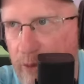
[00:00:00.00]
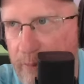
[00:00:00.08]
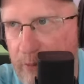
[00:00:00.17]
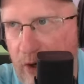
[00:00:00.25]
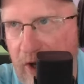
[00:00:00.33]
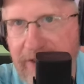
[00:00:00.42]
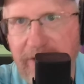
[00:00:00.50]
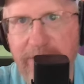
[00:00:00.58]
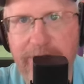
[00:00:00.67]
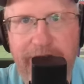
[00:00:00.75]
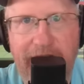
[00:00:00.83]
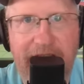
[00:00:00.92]
The
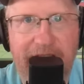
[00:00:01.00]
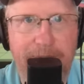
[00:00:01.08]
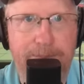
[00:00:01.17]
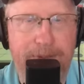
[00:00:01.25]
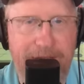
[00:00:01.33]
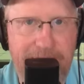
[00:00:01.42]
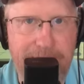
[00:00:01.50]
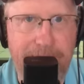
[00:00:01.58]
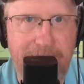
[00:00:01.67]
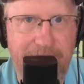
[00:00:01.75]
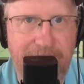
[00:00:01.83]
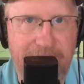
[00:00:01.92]
Broncos had Peyton
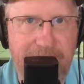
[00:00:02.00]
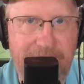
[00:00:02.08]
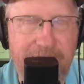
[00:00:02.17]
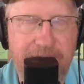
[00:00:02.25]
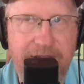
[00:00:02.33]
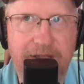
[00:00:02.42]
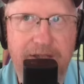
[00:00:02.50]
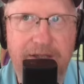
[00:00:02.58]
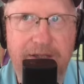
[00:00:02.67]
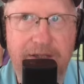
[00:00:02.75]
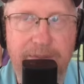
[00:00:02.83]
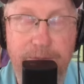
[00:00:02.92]
Manning,
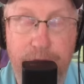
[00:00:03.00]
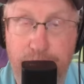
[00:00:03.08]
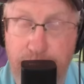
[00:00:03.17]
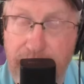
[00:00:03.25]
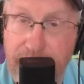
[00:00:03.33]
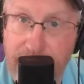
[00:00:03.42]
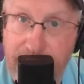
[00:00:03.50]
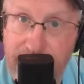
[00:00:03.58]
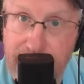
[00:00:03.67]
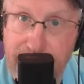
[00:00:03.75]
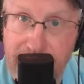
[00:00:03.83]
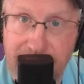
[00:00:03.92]
Trevor
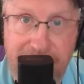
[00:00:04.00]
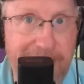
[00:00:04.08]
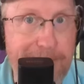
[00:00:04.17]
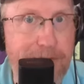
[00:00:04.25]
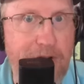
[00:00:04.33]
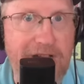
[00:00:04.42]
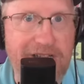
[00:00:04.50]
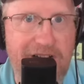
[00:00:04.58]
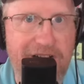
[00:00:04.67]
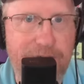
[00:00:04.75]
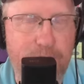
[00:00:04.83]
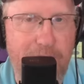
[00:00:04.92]
Siemian, and Brock
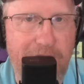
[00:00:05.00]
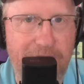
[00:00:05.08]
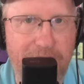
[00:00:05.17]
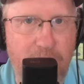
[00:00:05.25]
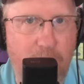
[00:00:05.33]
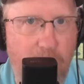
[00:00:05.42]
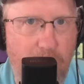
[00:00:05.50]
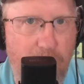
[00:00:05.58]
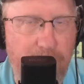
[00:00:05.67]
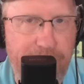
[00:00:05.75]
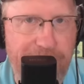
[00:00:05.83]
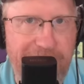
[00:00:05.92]
Osweiler all
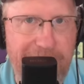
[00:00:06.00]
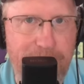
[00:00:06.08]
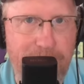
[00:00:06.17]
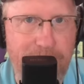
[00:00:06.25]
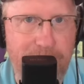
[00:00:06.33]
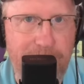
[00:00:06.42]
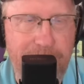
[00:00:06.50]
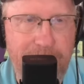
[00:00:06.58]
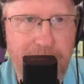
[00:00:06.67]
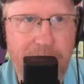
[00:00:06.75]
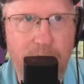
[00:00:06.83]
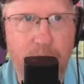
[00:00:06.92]
in the same room,
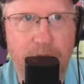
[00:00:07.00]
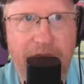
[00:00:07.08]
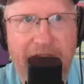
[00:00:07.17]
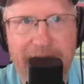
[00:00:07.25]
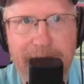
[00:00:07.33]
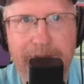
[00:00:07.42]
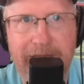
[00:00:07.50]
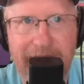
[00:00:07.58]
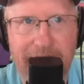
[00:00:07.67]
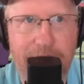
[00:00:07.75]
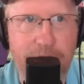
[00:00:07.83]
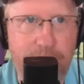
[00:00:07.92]
with Adam
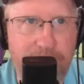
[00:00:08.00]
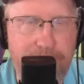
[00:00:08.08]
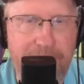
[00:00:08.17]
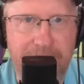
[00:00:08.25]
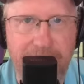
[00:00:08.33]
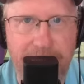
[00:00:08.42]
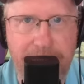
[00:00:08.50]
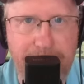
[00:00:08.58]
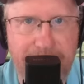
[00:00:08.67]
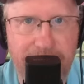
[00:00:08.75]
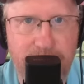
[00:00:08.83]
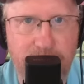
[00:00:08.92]
Gase sort of being the
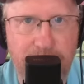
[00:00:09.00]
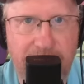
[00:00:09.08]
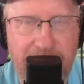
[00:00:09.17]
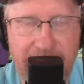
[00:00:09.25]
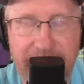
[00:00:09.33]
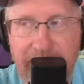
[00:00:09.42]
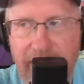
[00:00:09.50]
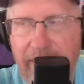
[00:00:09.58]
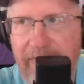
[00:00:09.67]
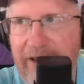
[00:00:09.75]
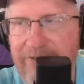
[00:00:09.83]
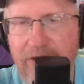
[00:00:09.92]
mentor guy.
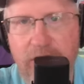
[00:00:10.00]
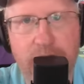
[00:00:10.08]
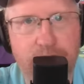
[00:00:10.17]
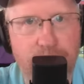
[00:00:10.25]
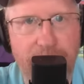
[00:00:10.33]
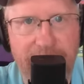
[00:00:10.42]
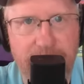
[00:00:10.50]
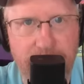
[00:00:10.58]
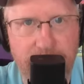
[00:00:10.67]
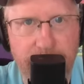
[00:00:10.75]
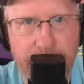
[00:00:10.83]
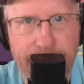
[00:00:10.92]
That's a great
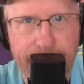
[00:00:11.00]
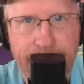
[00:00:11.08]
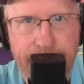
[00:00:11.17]
room.